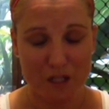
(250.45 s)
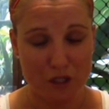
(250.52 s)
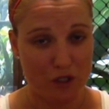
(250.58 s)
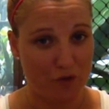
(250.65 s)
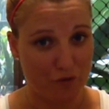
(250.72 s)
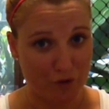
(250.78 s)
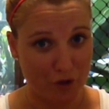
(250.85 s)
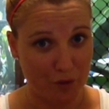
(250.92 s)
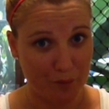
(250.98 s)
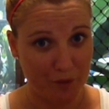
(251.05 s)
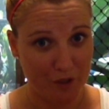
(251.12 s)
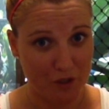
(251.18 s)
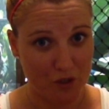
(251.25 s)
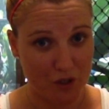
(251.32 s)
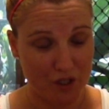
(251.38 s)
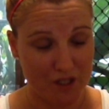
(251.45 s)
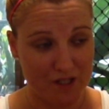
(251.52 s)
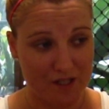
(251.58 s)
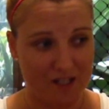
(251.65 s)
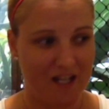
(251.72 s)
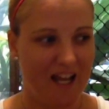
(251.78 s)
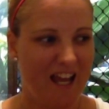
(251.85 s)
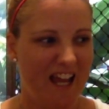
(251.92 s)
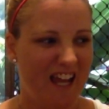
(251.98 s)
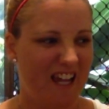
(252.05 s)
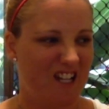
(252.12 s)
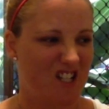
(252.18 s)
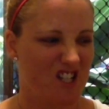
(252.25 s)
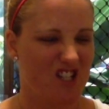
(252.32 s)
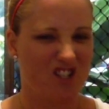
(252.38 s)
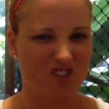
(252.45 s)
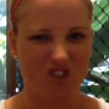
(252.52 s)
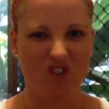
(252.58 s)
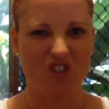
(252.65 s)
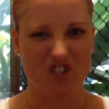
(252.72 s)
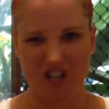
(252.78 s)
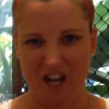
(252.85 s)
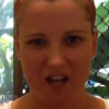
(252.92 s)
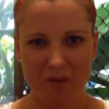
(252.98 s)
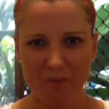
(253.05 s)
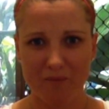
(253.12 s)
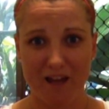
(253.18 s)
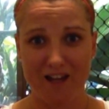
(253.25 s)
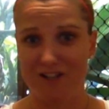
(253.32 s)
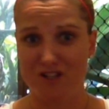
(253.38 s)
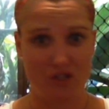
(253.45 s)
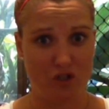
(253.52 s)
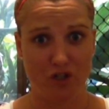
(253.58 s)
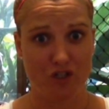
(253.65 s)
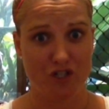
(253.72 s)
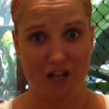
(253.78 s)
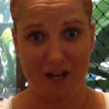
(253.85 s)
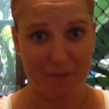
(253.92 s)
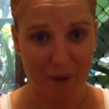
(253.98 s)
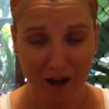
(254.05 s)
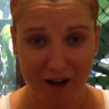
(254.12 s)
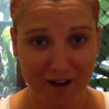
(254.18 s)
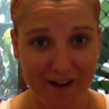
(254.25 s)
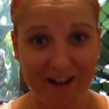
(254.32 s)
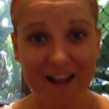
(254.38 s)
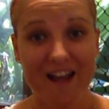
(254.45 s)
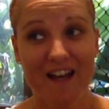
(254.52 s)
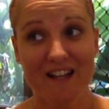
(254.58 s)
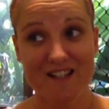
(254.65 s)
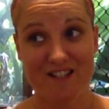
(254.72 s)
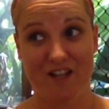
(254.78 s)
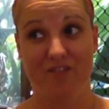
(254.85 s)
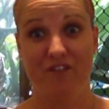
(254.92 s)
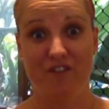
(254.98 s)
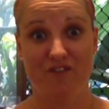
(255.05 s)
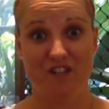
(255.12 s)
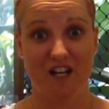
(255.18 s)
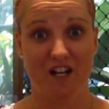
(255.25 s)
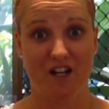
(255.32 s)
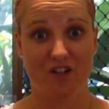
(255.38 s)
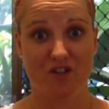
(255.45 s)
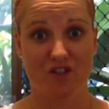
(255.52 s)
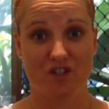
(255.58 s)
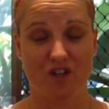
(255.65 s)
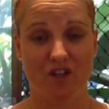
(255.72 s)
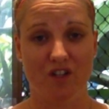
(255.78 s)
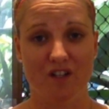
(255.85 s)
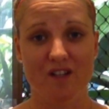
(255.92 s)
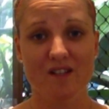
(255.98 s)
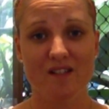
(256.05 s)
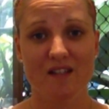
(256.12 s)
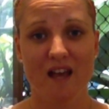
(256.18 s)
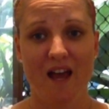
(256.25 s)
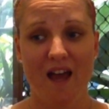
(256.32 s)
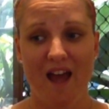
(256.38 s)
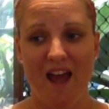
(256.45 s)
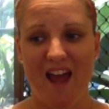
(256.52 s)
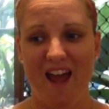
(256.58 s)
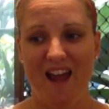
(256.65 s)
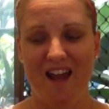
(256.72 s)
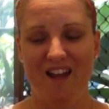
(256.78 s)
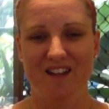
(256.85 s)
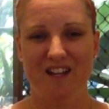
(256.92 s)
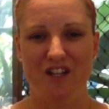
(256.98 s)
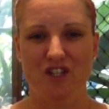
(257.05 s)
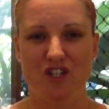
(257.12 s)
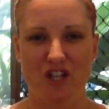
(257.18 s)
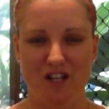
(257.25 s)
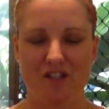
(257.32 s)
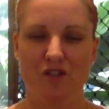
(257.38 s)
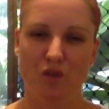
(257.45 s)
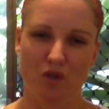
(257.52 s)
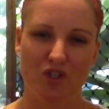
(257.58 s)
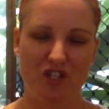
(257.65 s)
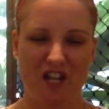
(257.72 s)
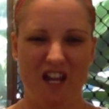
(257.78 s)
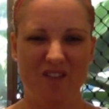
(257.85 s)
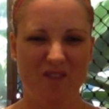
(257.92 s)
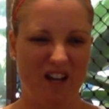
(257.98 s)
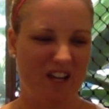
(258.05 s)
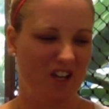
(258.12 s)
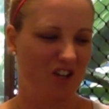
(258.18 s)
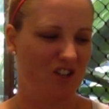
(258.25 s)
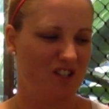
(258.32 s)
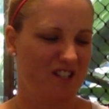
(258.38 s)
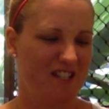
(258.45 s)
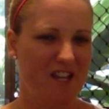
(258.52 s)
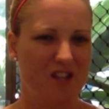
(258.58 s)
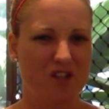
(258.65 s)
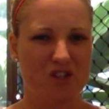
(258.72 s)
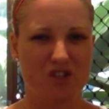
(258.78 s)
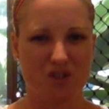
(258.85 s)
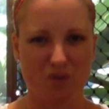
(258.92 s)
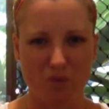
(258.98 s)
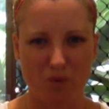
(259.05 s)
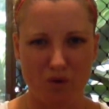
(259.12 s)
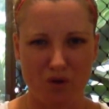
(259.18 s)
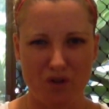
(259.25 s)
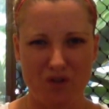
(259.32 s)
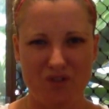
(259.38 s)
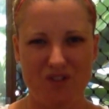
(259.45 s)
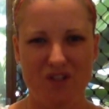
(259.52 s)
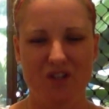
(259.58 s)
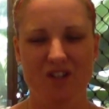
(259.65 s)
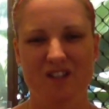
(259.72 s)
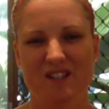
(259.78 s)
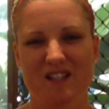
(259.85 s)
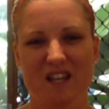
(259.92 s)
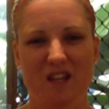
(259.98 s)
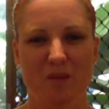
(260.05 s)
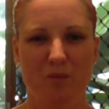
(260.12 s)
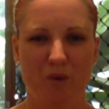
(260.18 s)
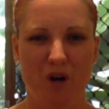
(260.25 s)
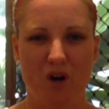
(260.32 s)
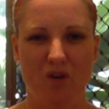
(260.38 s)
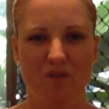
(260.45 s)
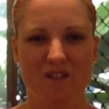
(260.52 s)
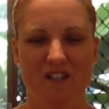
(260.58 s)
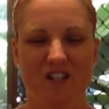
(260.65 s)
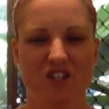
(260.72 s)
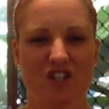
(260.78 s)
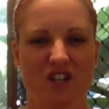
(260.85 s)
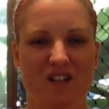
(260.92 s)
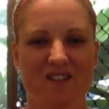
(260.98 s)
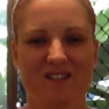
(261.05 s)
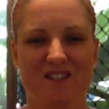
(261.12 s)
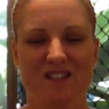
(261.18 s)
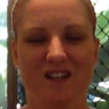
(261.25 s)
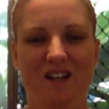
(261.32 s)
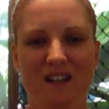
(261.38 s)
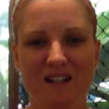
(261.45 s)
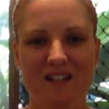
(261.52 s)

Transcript: different on Pinterest, it just looked cheap, and it's not cheap. It's like $1,500, and it just looked cheap. Like you could see the screws, you could see the bolts. It just,